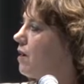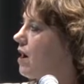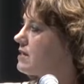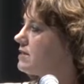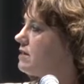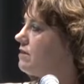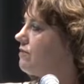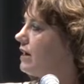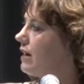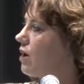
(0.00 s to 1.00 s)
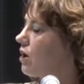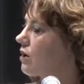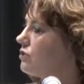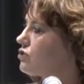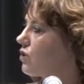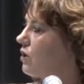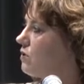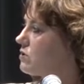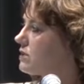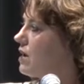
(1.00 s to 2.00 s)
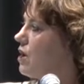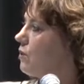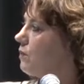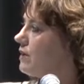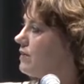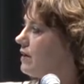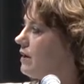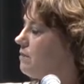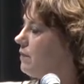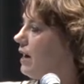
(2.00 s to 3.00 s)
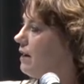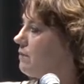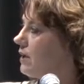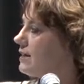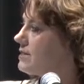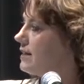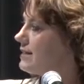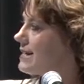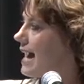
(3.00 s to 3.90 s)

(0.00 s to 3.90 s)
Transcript: positive in our controls. With the Monensin and